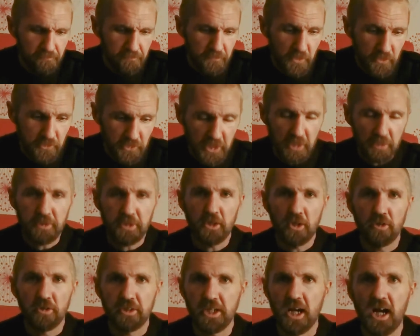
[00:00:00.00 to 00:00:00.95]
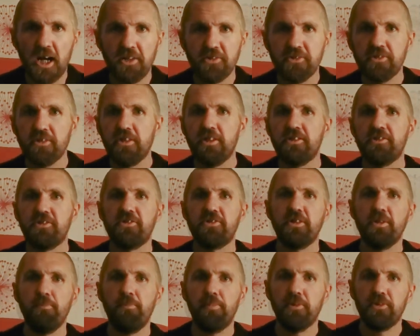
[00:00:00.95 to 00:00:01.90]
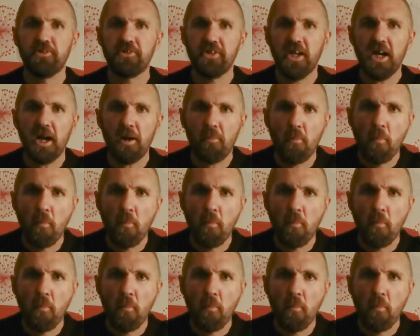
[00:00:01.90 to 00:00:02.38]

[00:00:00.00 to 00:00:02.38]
So there we go, guys. It's as simple as that.